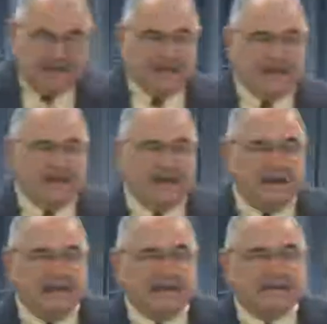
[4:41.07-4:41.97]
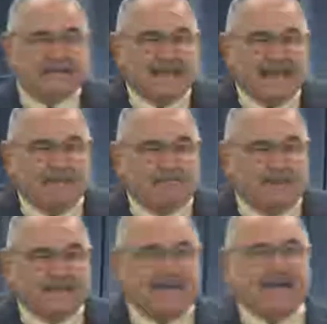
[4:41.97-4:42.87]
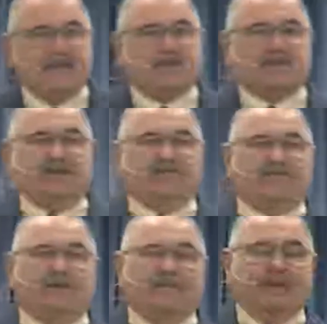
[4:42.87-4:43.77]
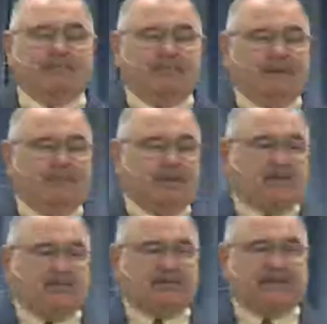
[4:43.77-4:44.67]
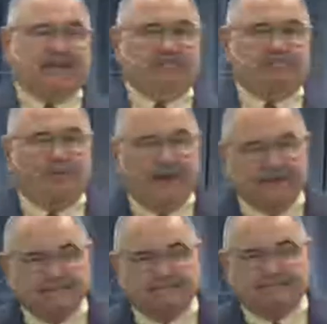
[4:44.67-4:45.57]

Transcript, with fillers: In its application from a biblical standpoint,